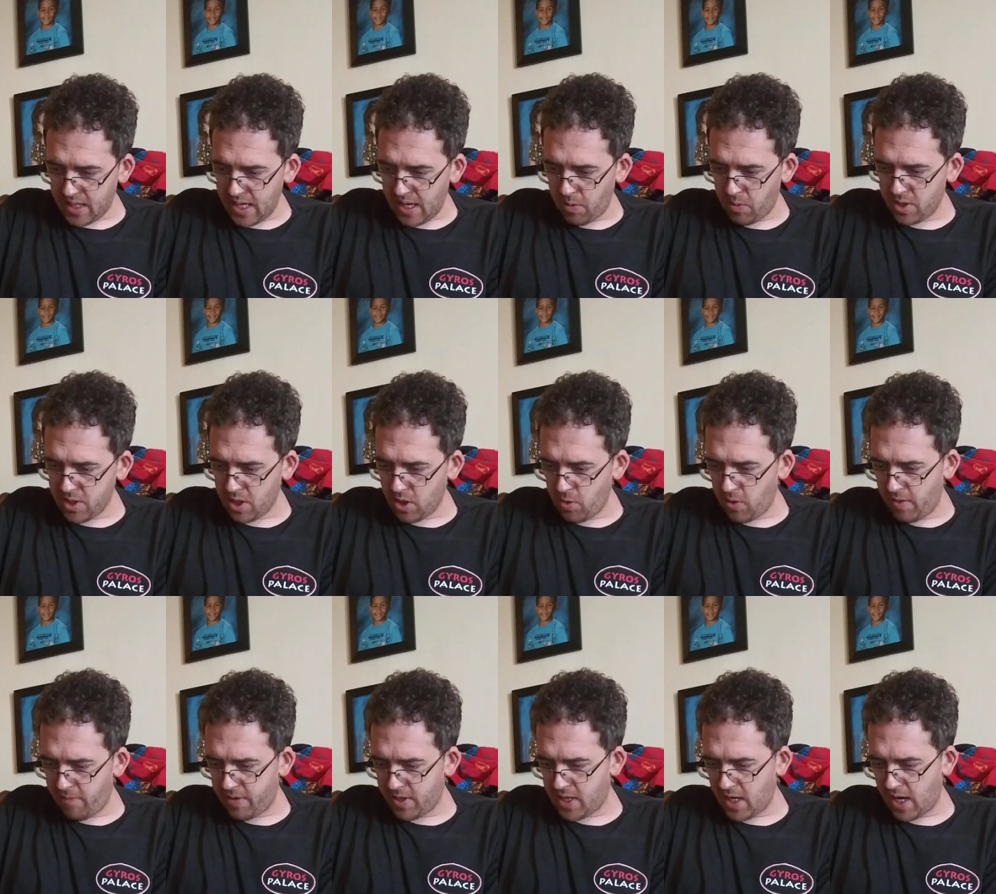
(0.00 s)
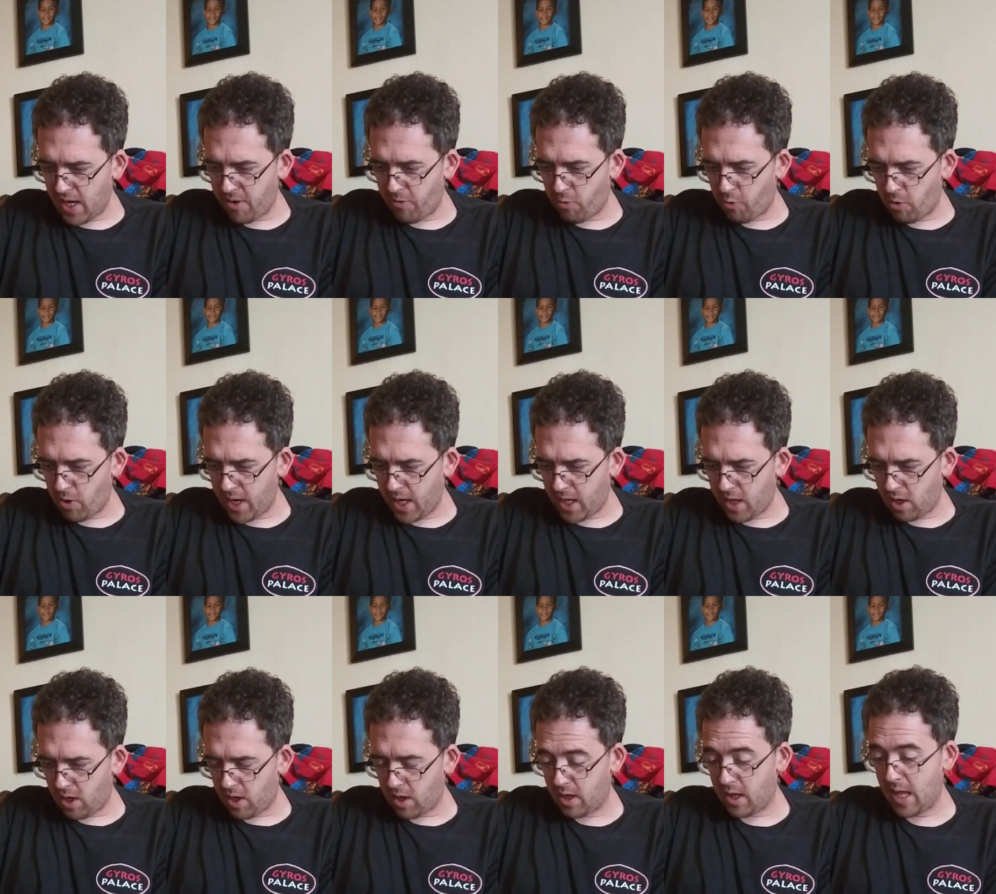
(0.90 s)
that was Louis Vuitton
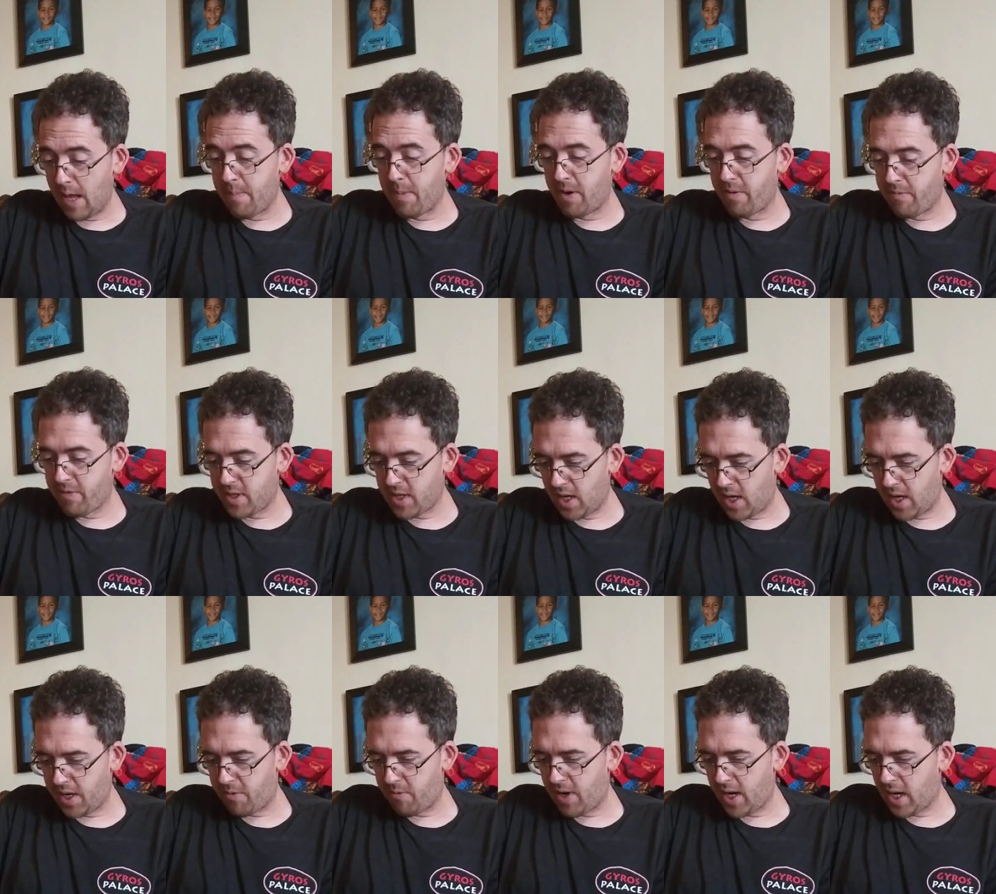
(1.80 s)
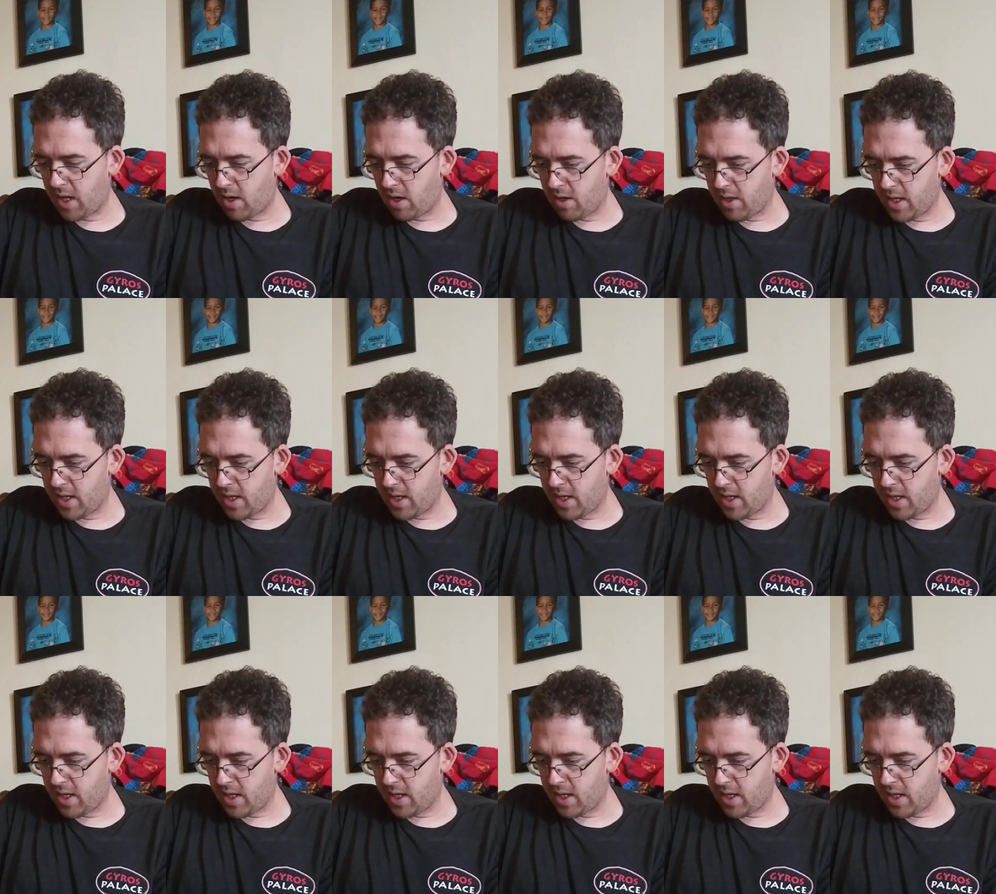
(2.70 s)
regular, Lemon Vuitton regular.